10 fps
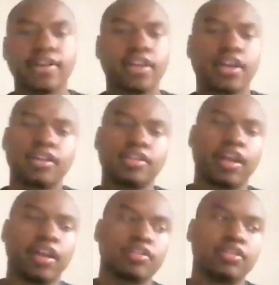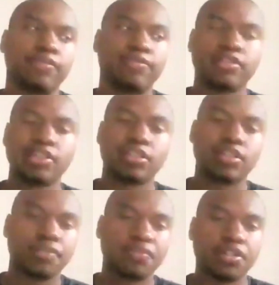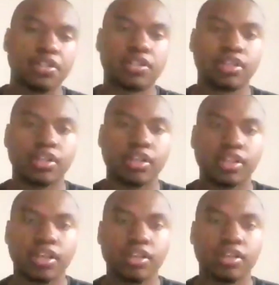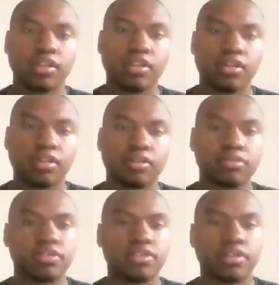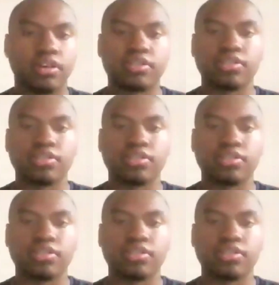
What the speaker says: like any like footage of him or anything like that, or just all